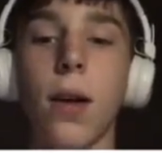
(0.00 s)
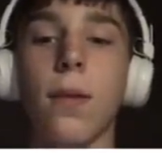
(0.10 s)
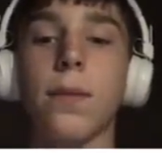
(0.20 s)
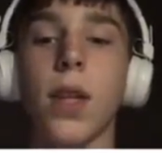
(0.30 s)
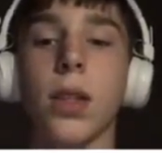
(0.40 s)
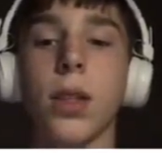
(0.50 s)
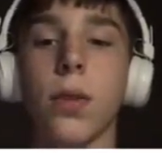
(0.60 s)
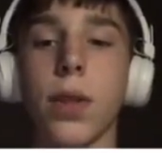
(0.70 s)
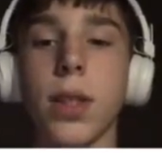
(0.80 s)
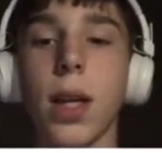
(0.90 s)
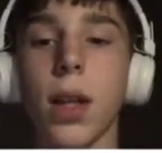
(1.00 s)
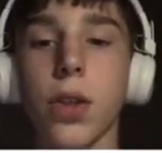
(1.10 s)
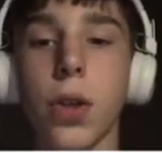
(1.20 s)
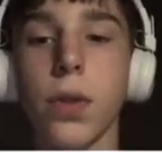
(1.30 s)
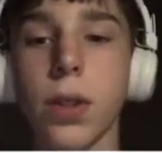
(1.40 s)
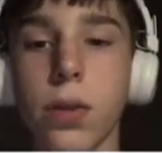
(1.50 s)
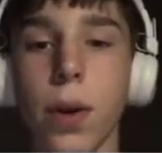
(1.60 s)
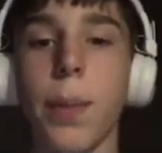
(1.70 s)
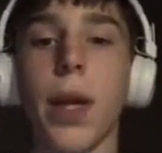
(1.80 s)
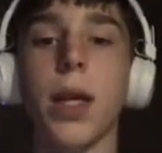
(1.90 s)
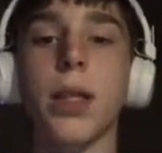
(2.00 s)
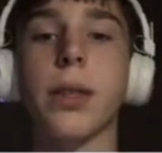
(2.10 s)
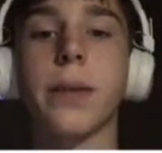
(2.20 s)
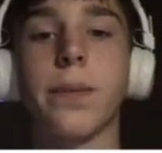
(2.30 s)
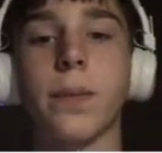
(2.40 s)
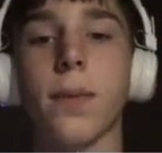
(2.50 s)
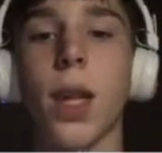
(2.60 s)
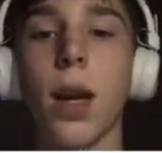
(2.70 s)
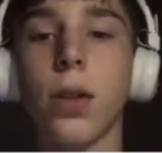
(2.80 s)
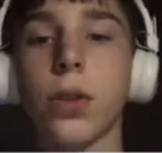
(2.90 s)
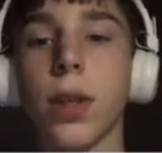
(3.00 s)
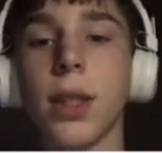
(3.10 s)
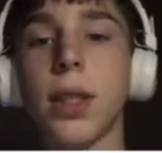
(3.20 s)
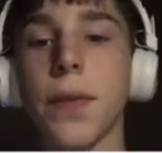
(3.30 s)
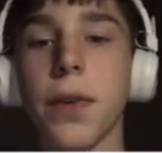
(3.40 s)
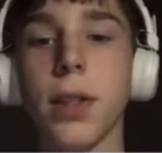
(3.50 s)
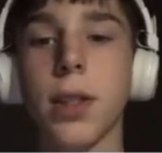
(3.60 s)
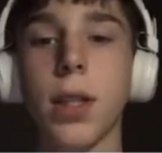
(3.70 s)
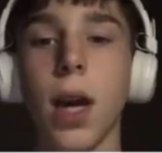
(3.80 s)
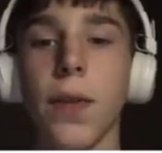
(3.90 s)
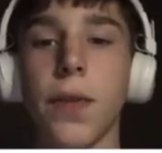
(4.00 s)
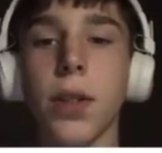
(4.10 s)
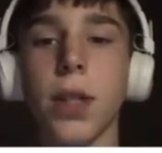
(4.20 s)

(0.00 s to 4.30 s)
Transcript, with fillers: Um, that's the reason I chose this one because they all do like different stuff.